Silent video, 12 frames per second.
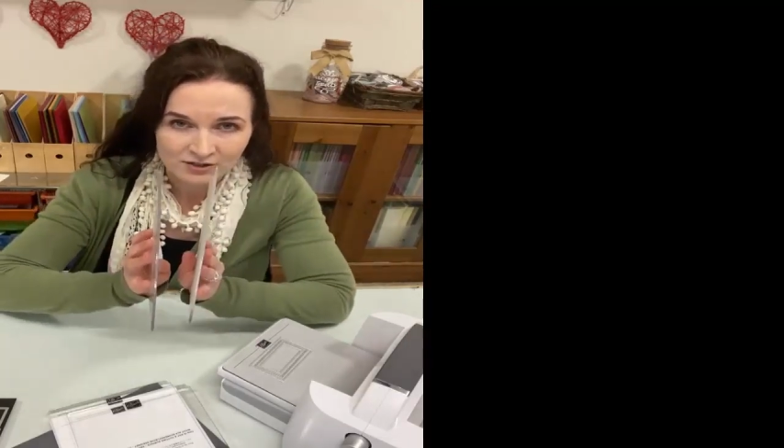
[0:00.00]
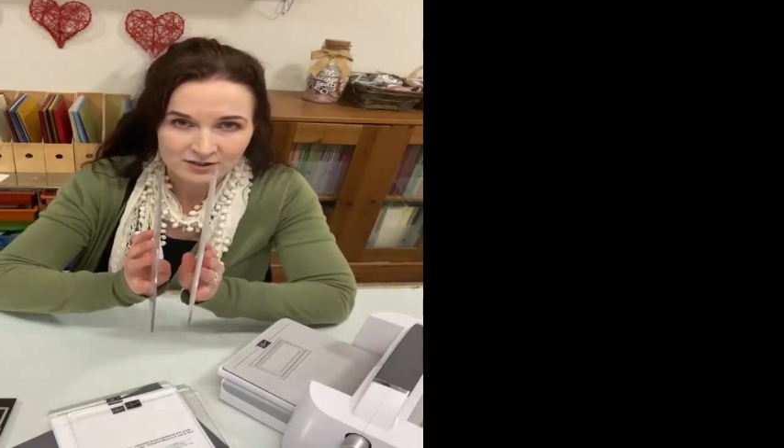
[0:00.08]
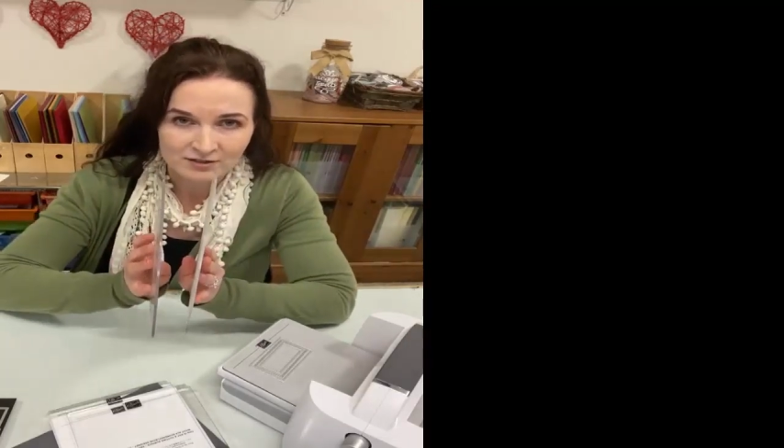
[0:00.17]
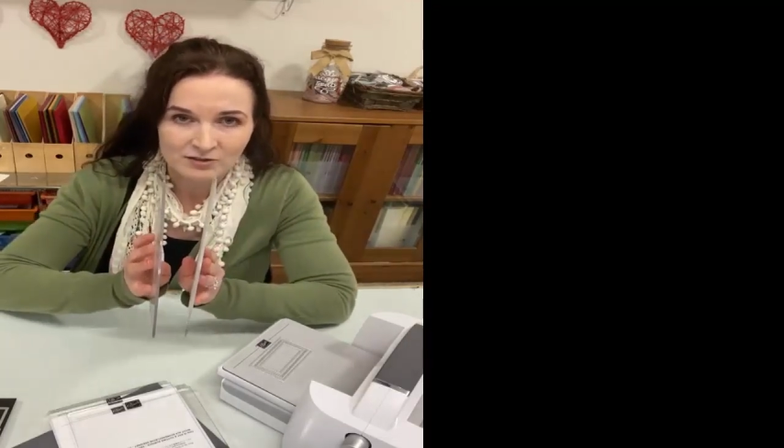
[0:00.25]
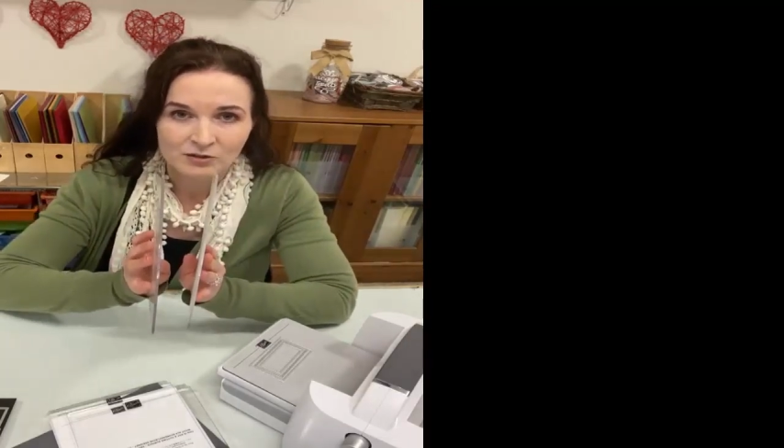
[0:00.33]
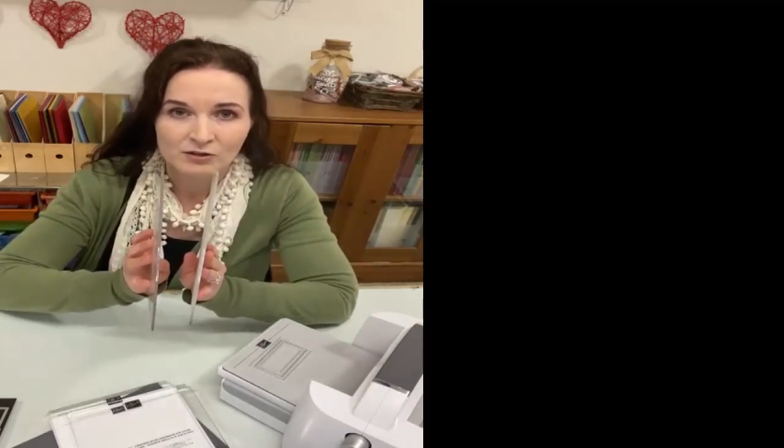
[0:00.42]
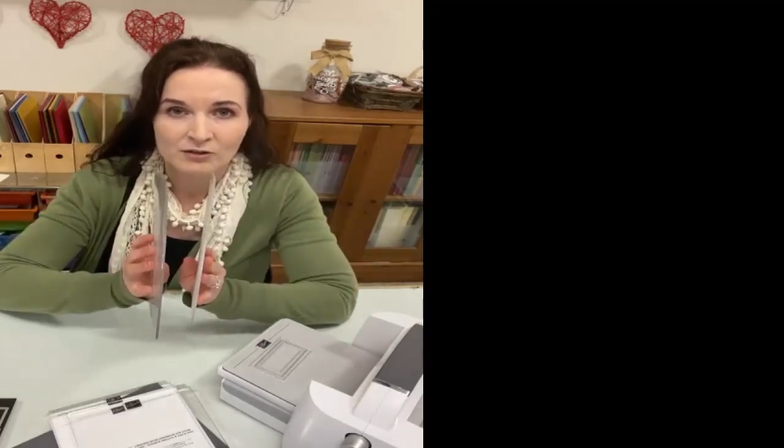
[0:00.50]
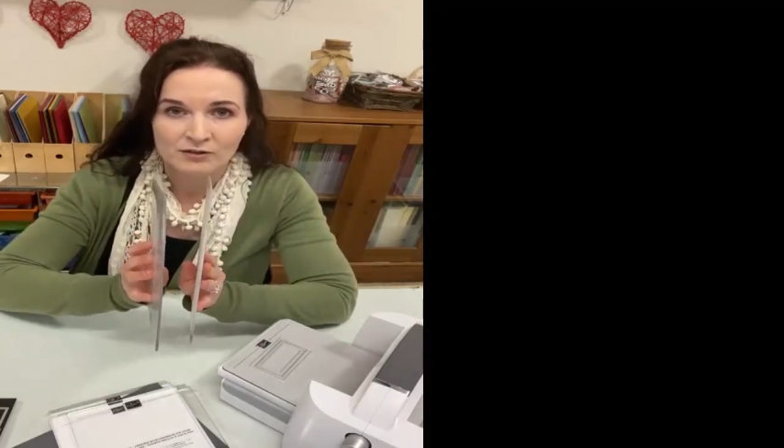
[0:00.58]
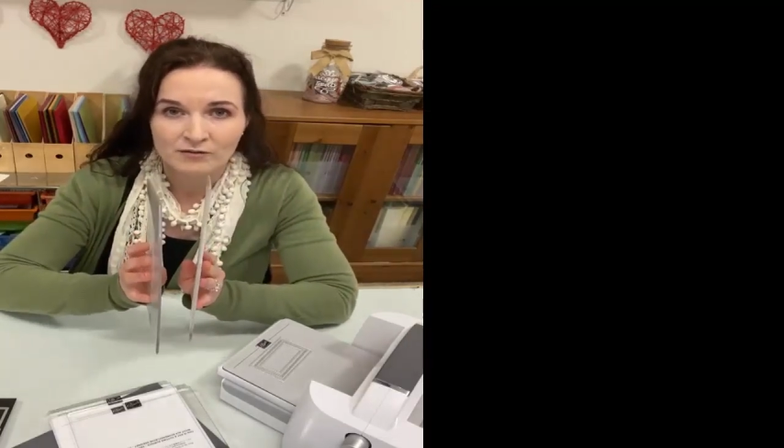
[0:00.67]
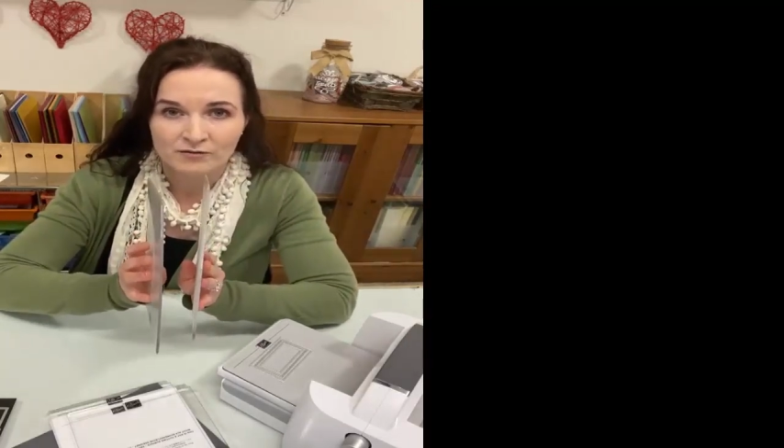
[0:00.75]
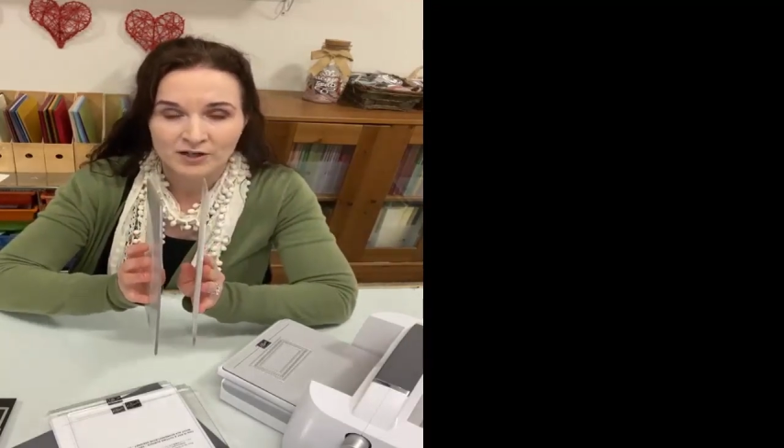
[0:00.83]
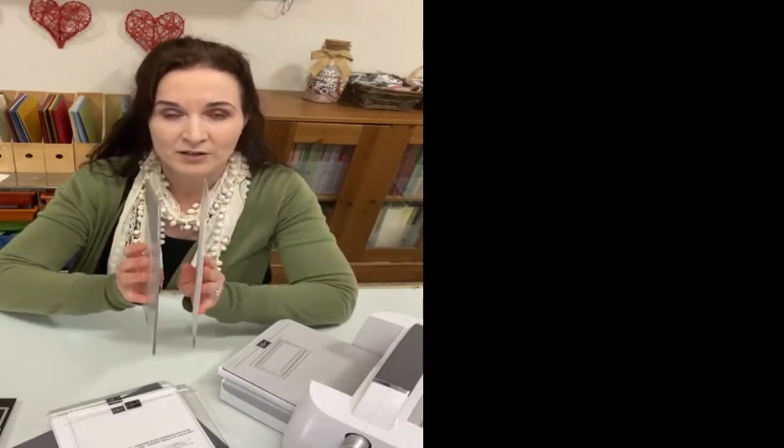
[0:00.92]

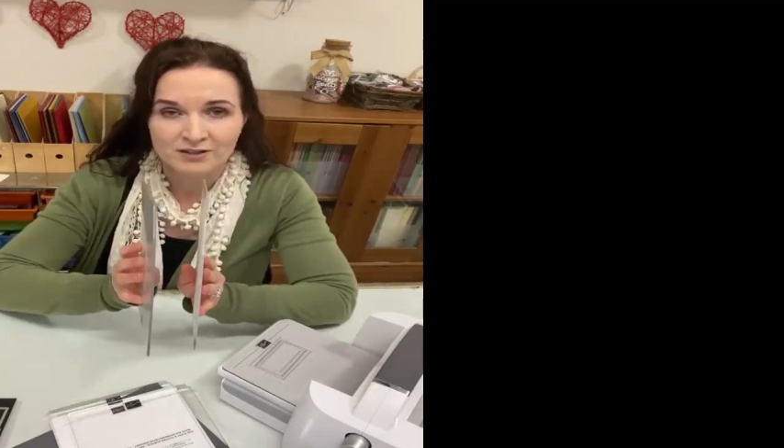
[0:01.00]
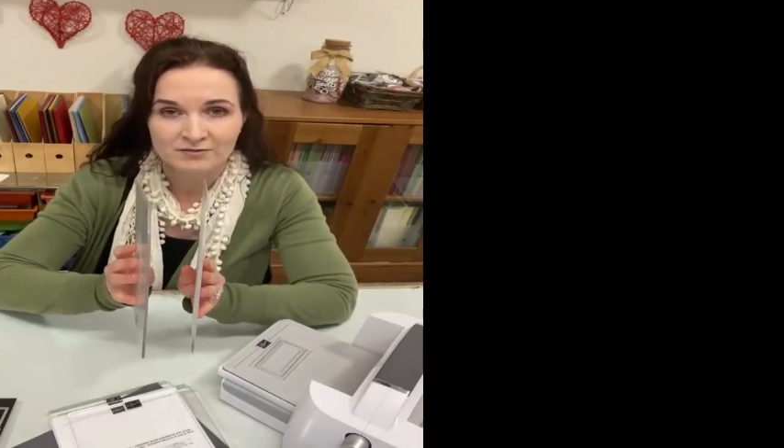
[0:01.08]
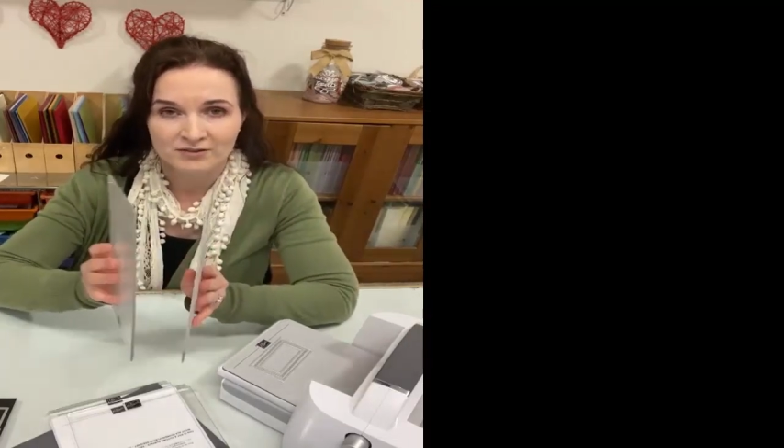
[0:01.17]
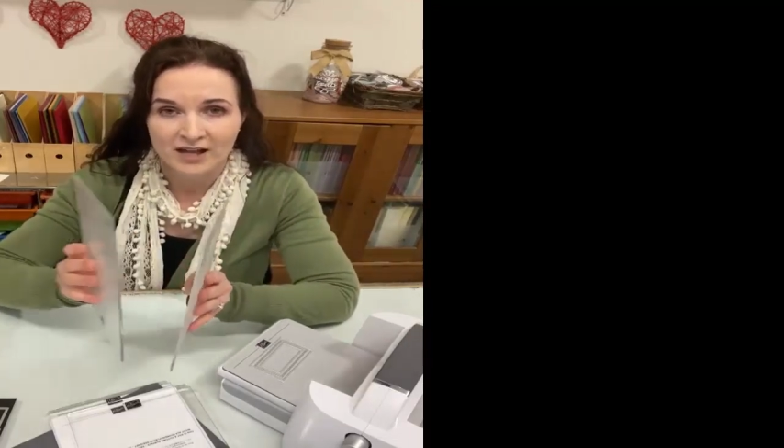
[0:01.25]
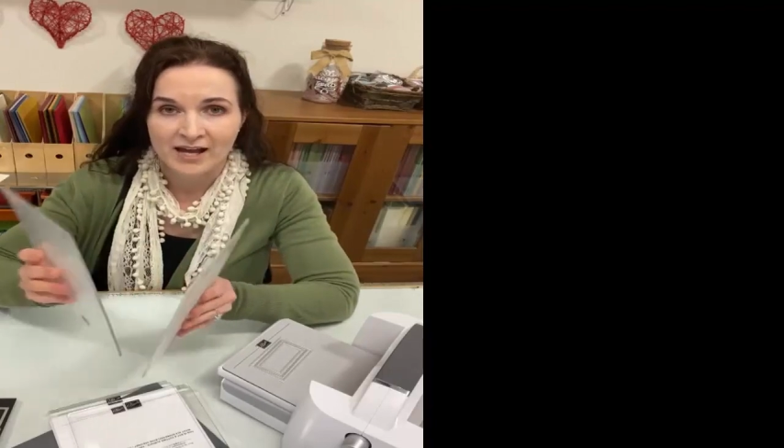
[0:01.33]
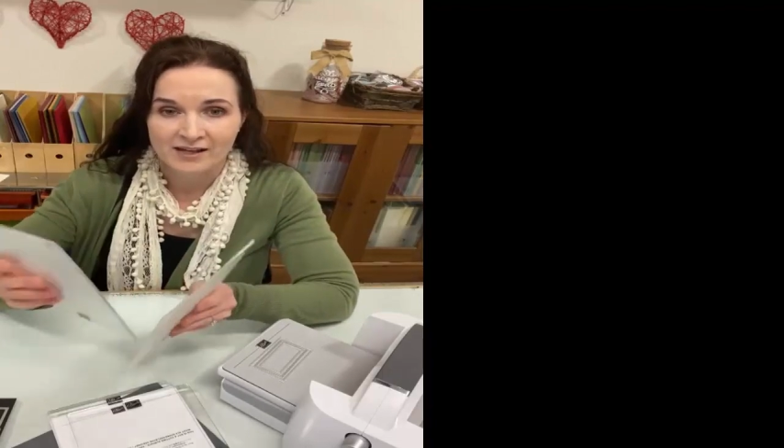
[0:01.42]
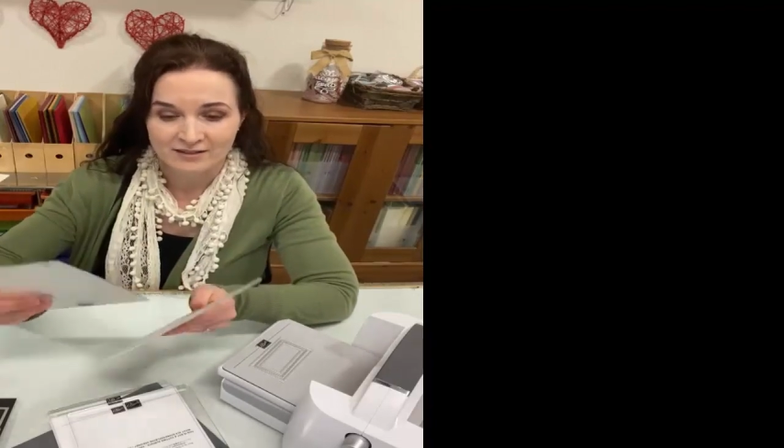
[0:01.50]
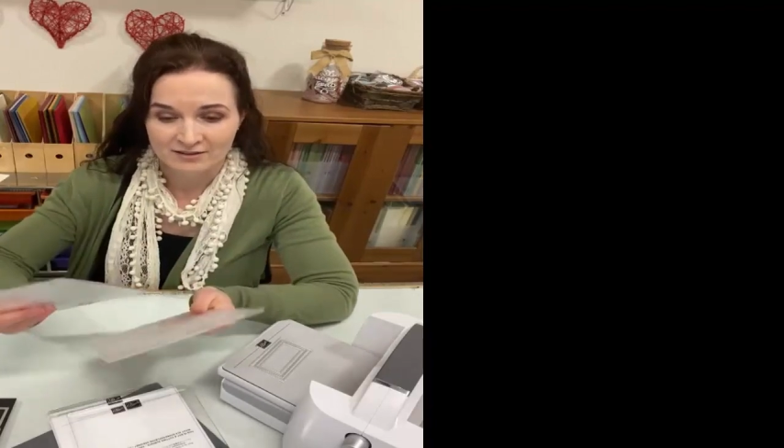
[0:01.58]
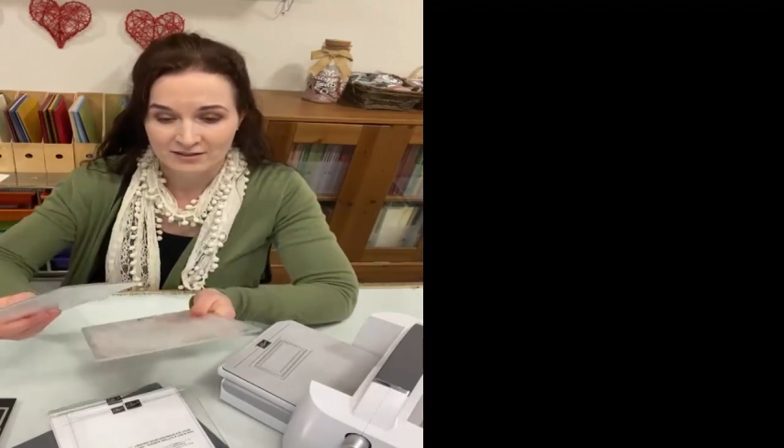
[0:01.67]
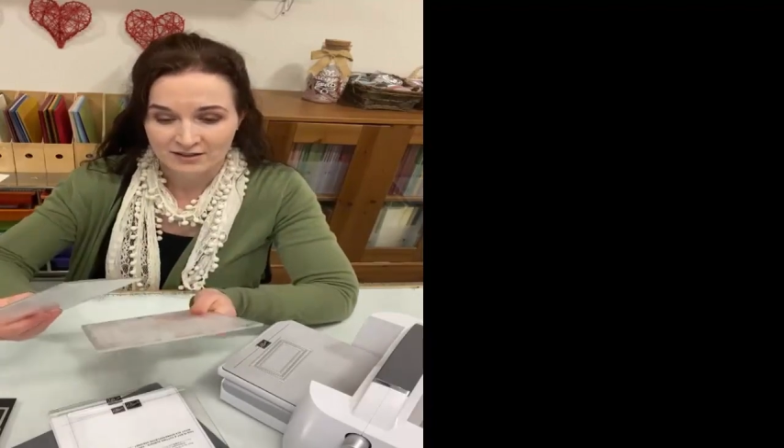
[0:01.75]
still very flat.